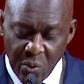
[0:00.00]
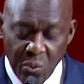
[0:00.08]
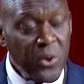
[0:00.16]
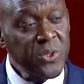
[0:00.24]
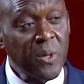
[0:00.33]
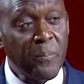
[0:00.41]

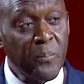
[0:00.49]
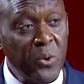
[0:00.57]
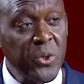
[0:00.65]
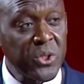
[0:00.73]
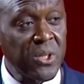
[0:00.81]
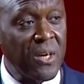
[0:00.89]
was the
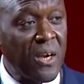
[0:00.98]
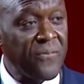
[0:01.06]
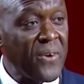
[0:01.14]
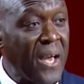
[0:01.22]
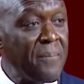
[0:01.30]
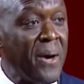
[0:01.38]
production
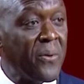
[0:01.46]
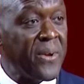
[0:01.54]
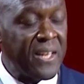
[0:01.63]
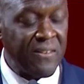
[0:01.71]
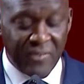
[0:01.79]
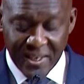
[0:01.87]
of
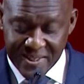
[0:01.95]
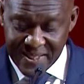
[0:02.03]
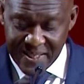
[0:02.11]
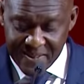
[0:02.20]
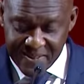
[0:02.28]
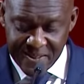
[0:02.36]
mRNA
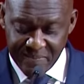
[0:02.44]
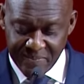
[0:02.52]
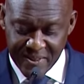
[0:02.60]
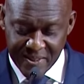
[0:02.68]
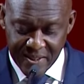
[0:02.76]
vaccines.